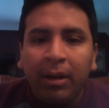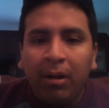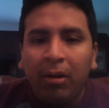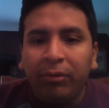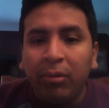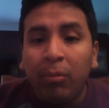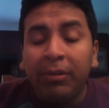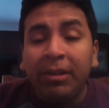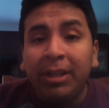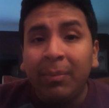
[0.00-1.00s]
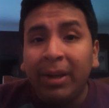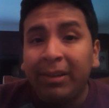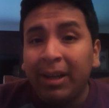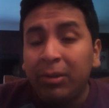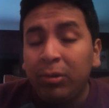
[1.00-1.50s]
Also, once a team has
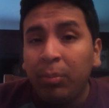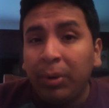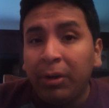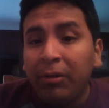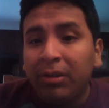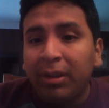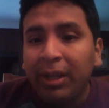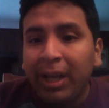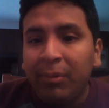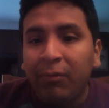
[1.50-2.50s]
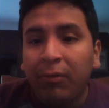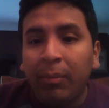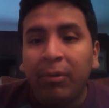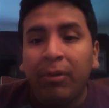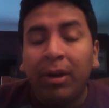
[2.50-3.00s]
had 2 players claimed
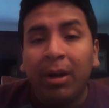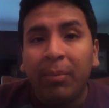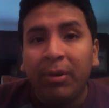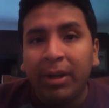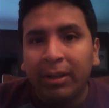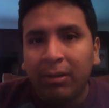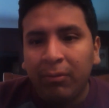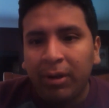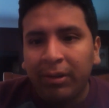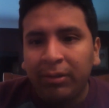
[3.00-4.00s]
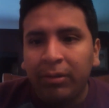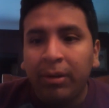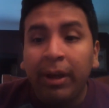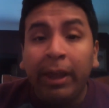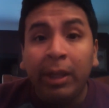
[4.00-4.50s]
from their non-protected roster,
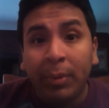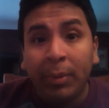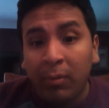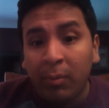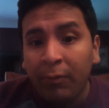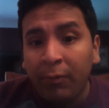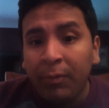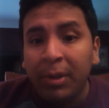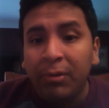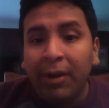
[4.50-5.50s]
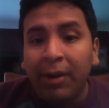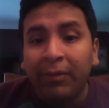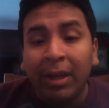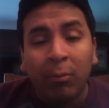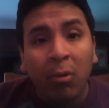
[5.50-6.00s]
they will be removed from the
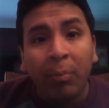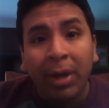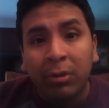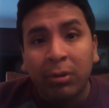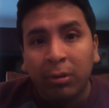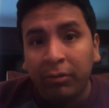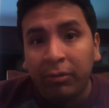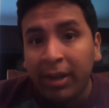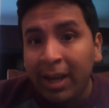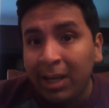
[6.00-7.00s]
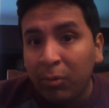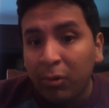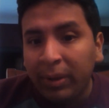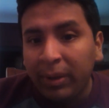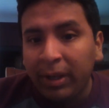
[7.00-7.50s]
draft and won't be able to lose any
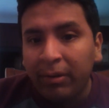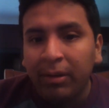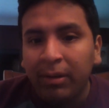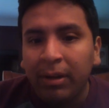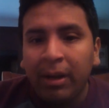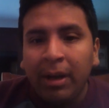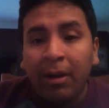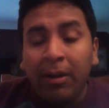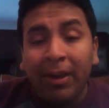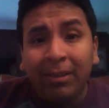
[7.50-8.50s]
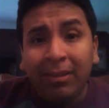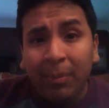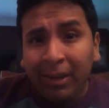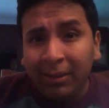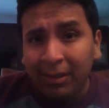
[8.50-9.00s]
more players. Now, that's the
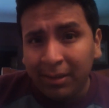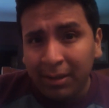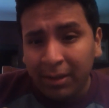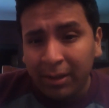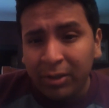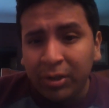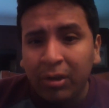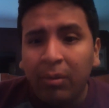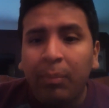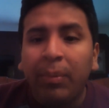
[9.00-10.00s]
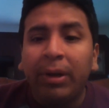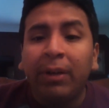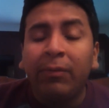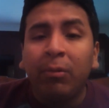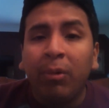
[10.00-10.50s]
basics in a nutshell, but
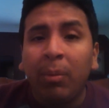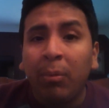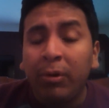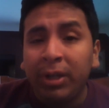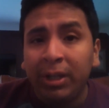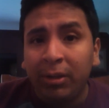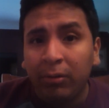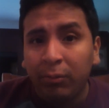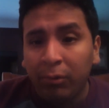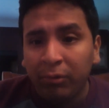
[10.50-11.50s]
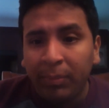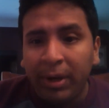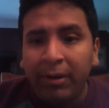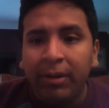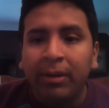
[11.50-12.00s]
if you want more detailed rules
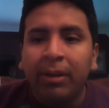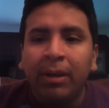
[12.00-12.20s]
about it,